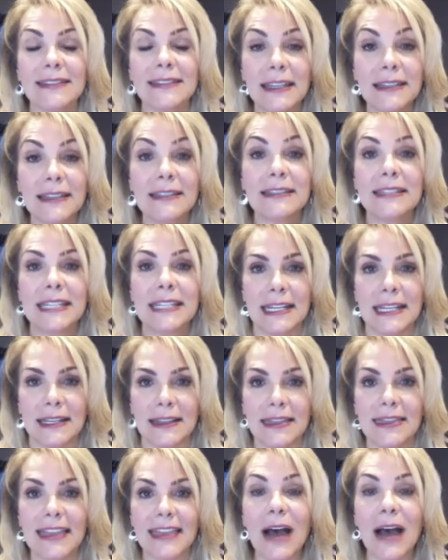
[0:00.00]

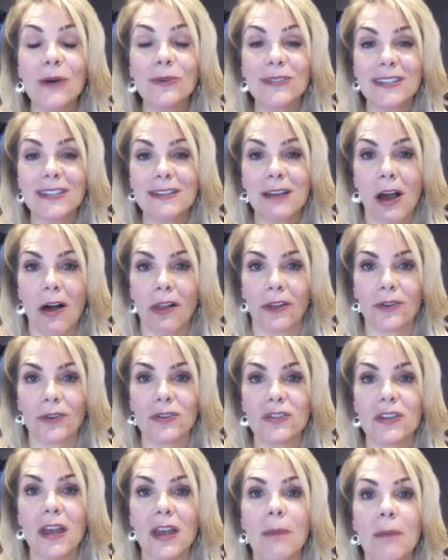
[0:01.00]

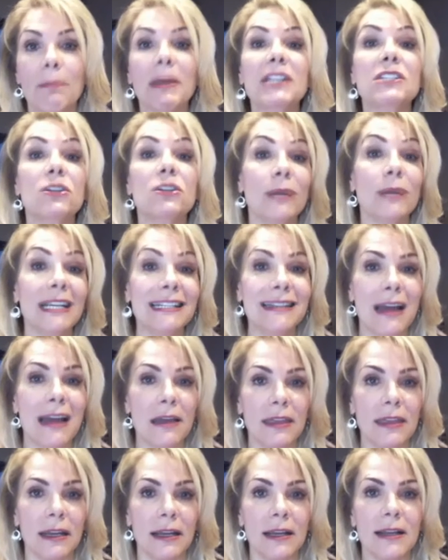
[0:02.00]
$16,000 by doing
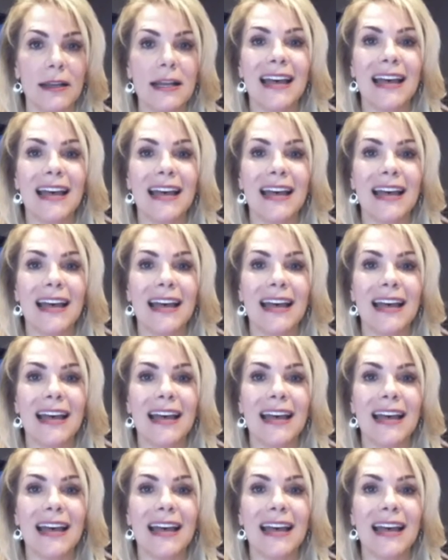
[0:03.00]
nothing.